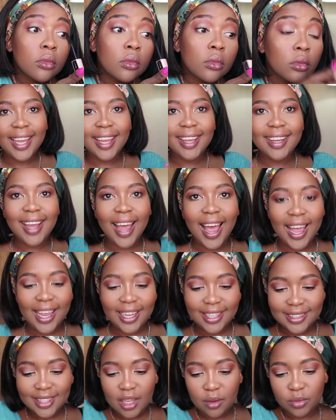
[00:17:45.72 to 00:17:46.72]
Okay
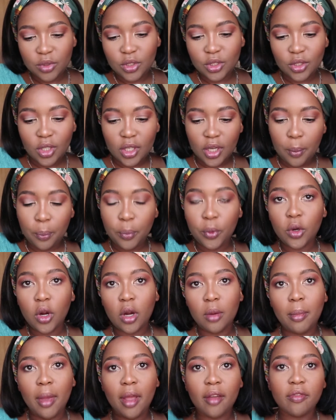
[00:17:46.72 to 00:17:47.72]
guys, I'm just gonna put
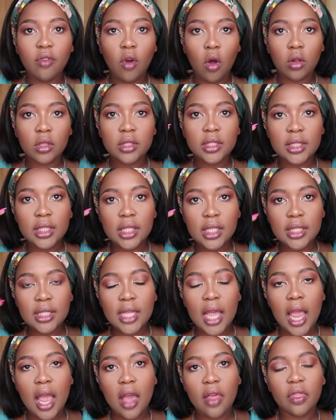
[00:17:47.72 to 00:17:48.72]
on my
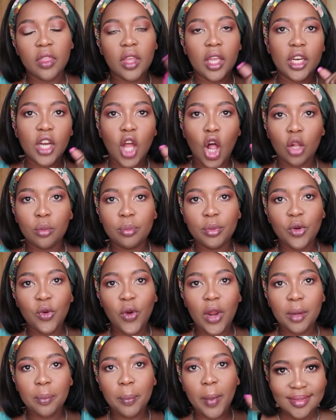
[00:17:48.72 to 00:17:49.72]
falsies and then I'll be
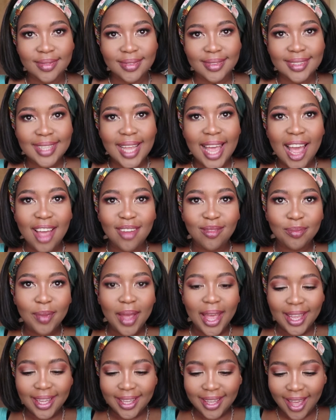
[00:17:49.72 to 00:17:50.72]
right back. I'm
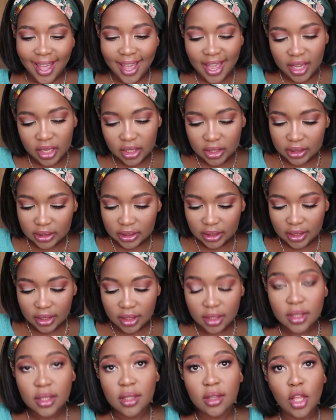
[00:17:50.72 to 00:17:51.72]
back, guys.
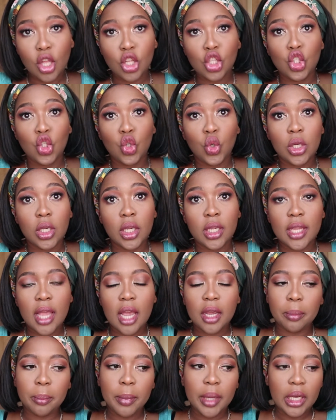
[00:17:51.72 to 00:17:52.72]
That took a
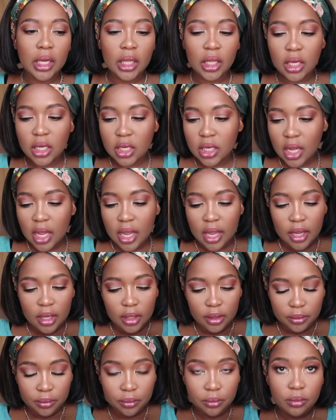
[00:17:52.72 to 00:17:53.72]
young minute.
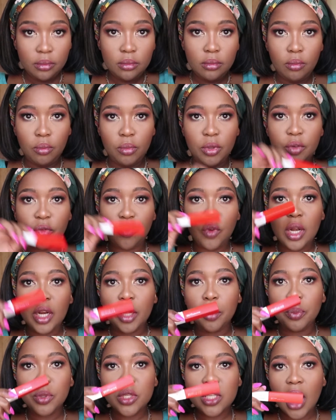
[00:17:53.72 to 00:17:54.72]
But for
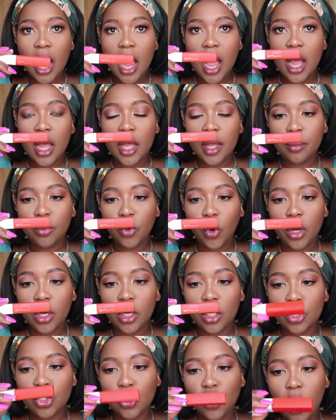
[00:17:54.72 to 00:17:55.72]
lips, I am
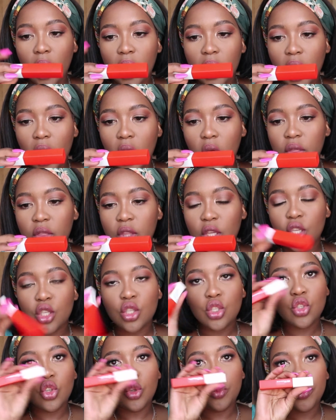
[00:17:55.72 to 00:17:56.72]
gonna try out
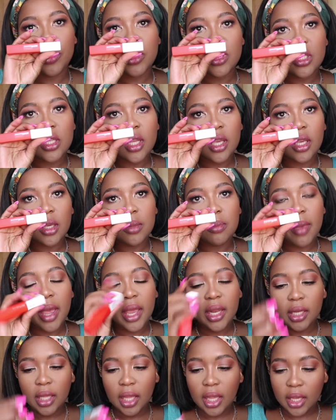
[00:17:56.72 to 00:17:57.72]
this Superstay
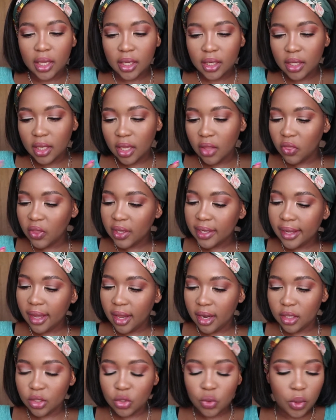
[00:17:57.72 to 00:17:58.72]
Matte Ink in the
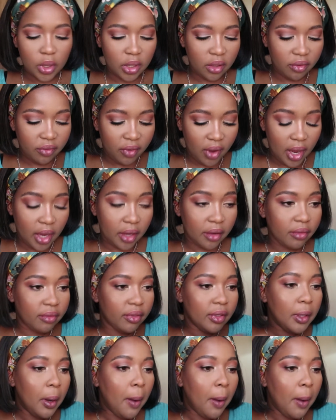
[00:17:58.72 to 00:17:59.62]
color 25.